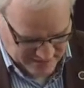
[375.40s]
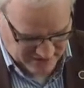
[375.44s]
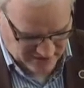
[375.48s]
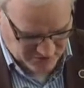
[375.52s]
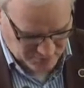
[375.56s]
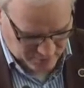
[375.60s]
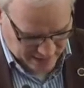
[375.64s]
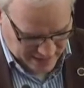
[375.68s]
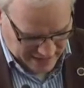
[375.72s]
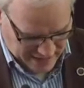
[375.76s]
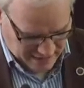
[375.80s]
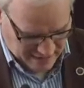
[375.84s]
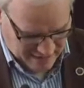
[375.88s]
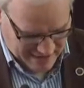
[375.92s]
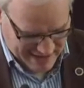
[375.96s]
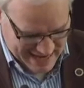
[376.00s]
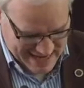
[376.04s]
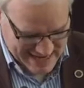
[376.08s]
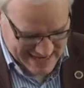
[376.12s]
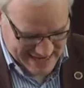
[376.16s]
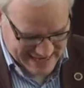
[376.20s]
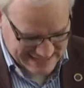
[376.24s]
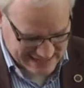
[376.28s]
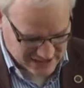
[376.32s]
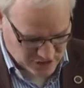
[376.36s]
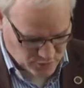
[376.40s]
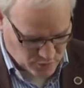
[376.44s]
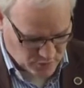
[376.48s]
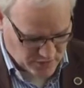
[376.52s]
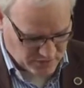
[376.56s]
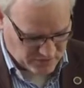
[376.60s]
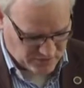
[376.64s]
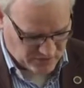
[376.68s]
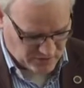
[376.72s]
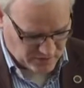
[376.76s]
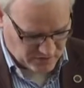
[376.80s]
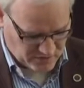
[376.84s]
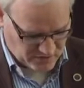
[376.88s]
but his power
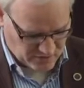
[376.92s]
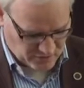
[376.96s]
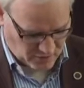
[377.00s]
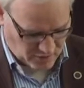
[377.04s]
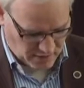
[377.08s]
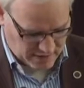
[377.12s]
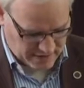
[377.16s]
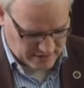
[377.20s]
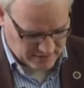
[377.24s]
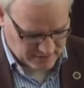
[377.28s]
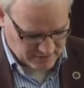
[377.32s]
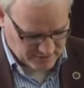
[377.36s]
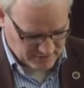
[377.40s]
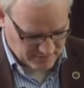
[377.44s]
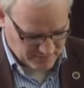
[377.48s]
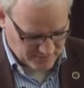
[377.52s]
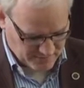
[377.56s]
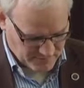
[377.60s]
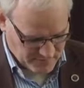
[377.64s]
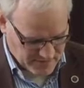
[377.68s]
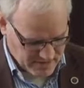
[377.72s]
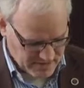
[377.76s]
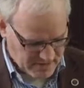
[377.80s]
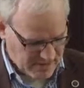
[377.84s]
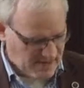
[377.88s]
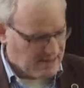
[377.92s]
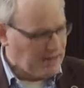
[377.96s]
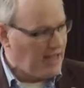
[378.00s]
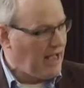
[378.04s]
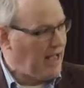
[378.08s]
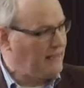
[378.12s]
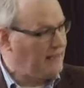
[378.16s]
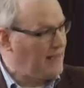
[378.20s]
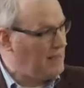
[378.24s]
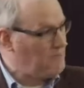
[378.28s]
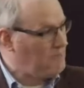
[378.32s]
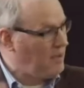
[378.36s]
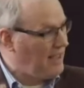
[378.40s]
inadequate to his right.
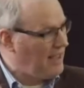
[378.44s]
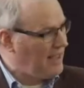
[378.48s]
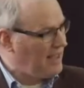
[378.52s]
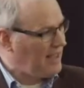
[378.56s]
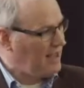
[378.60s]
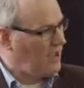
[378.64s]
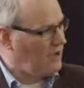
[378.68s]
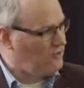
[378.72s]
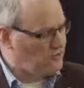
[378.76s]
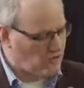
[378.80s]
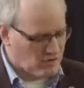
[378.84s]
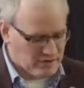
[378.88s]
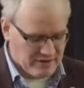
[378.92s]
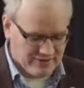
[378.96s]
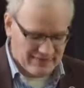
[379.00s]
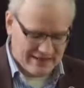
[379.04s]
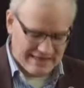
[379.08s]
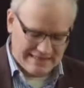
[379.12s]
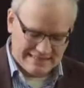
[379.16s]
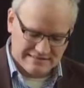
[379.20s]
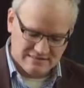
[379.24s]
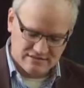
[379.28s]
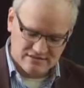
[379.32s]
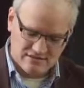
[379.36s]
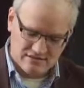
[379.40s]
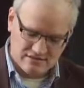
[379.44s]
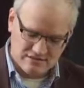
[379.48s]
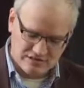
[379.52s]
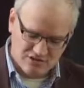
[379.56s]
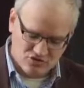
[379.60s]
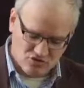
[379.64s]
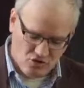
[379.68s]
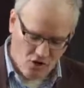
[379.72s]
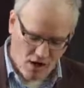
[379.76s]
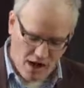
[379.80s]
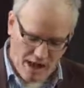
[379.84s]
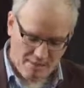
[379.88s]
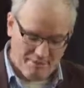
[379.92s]
And then Payne goes on in that letter to
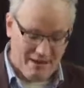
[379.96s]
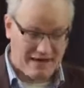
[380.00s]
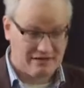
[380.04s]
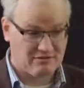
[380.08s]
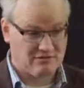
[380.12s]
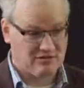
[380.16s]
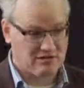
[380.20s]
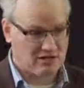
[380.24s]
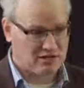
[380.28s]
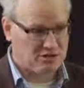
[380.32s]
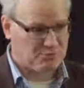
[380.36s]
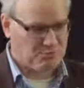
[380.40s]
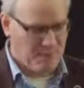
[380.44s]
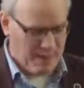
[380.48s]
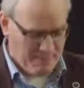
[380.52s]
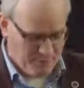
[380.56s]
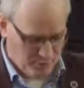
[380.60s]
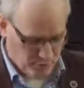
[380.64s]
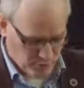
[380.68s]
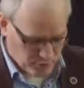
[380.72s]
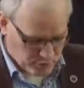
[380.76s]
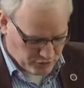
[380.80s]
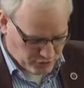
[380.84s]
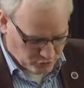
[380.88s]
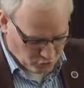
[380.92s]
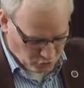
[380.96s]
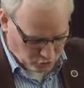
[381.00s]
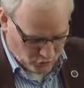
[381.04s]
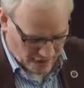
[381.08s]
describe how such people would